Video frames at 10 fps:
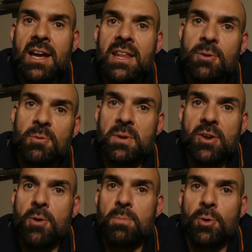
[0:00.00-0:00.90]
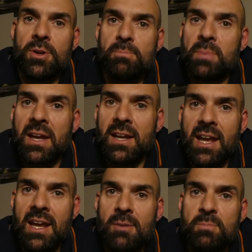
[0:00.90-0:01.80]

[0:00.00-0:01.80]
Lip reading: there would be no point being here